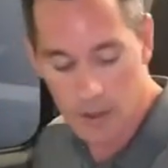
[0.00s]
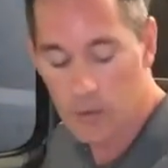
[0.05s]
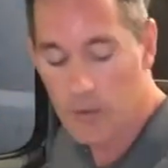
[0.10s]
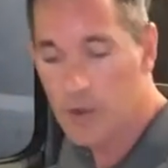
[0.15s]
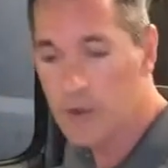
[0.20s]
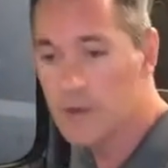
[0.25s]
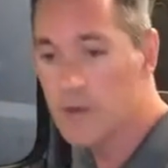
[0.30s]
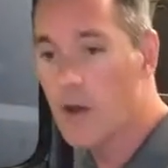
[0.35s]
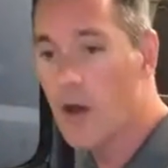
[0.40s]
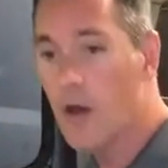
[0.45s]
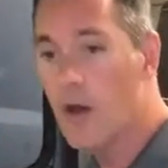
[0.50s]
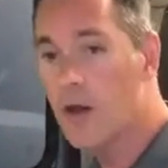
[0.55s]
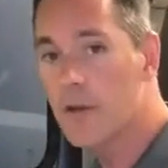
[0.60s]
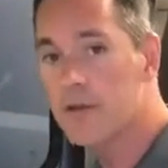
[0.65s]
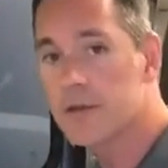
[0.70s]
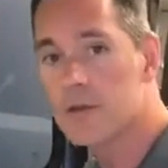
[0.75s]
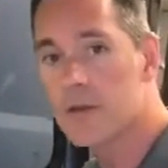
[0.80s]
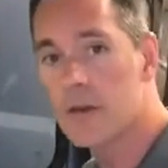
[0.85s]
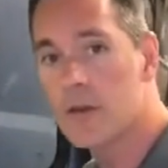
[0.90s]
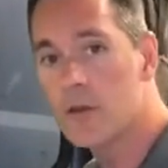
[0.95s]
We
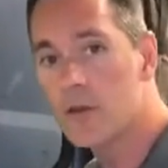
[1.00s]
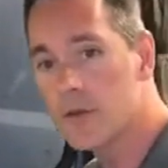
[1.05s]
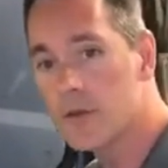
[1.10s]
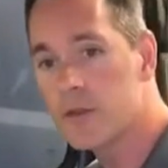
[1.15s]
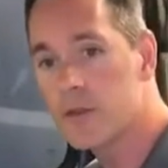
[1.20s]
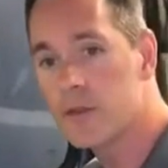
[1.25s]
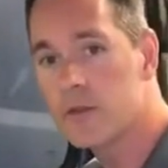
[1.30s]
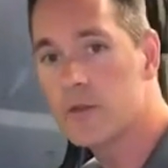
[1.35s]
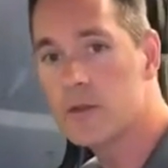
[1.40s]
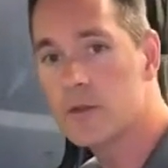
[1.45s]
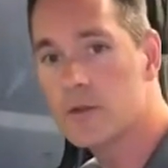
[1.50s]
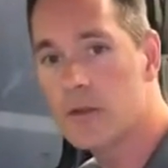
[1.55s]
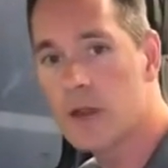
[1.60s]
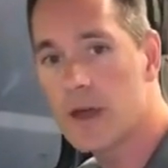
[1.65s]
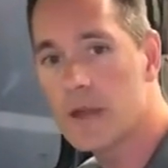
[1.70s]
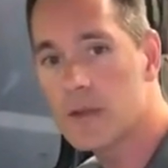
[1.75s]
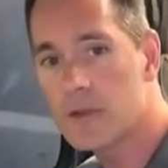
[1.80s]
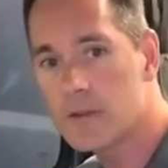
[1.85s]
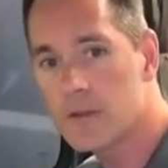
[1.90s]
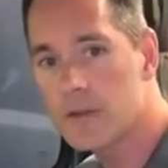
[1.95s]
also, with the new
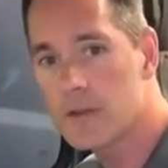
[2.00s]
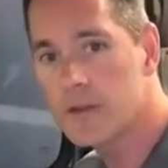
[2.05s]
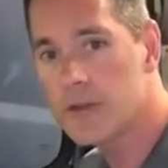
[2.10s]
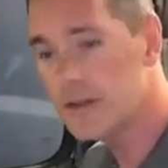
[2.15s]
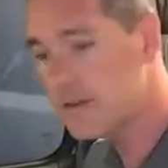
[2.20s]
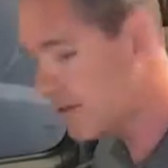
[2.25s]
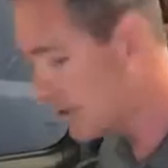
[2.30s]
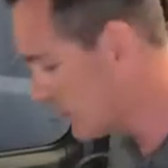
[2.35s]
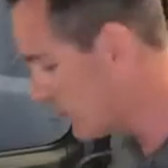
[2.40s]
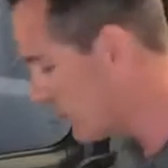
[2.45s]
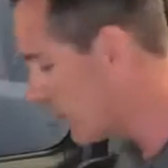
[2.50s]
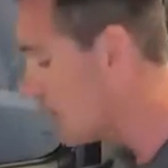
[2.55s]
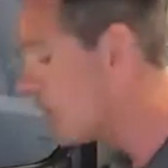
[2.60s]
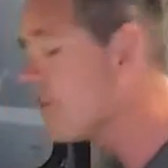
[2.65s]
leather seats,